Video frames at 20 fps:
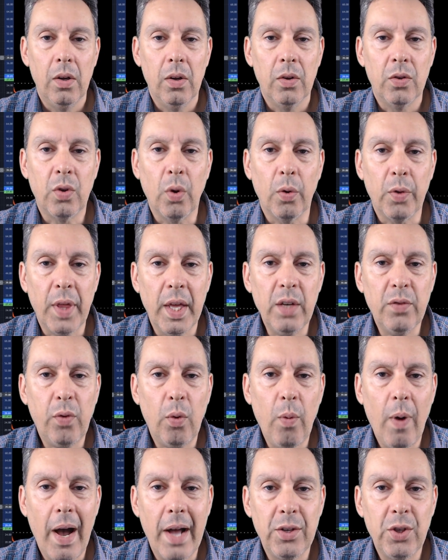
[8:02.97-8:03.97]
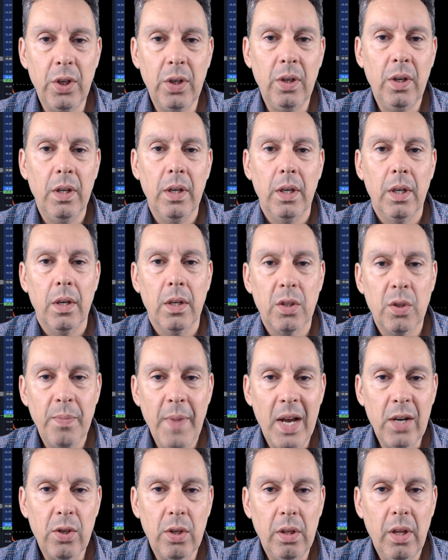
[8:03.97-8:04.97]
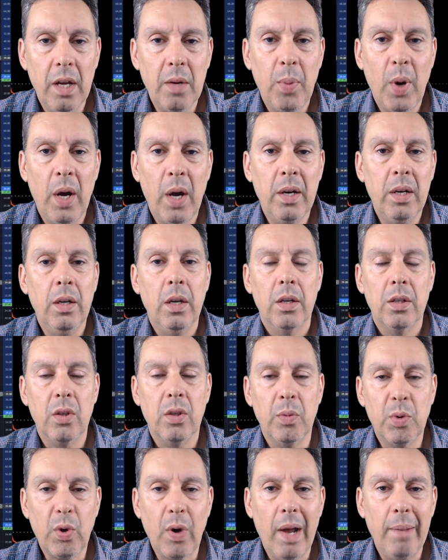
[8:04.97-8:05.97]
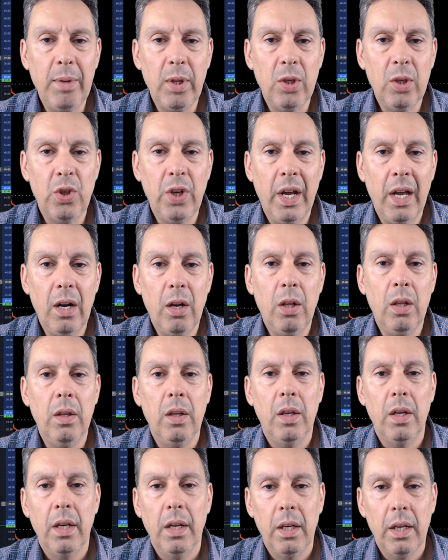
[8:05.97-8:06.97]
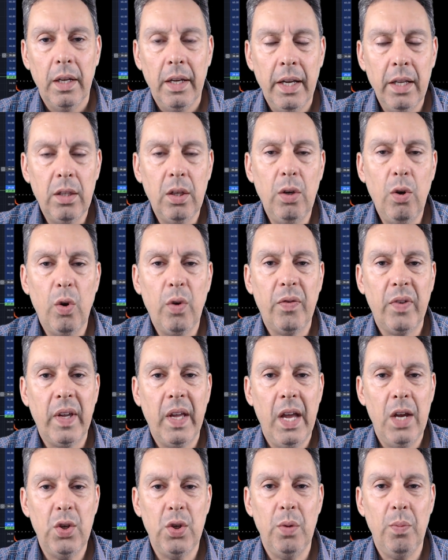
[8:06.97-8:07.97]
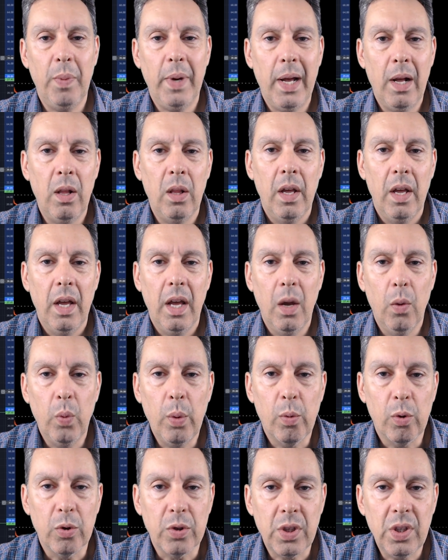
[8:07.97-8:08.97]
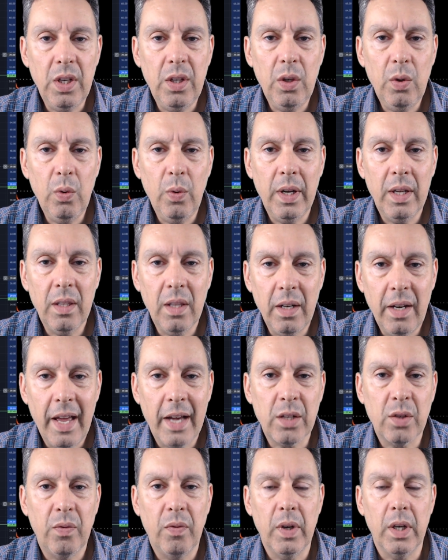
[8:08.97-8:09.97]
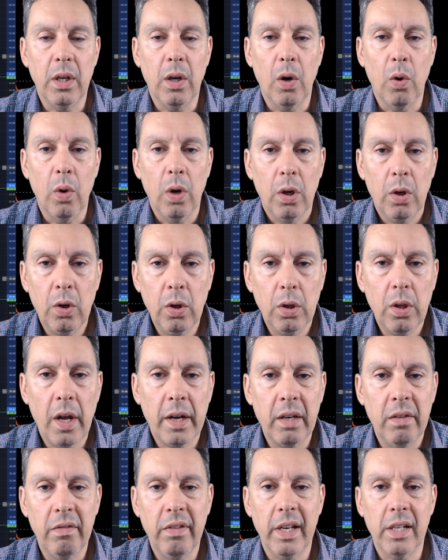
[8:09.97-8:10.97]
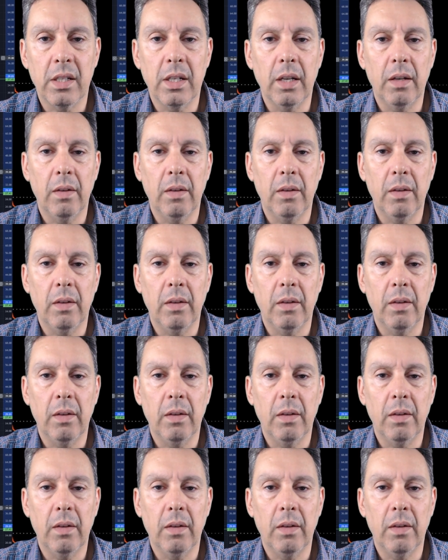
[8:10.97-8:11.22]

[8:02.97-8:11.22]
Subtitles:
So thanks for watching. Smash the like button, subscribe to the channel, hit the notification bell, and we will see you in the next video. Good luck investing.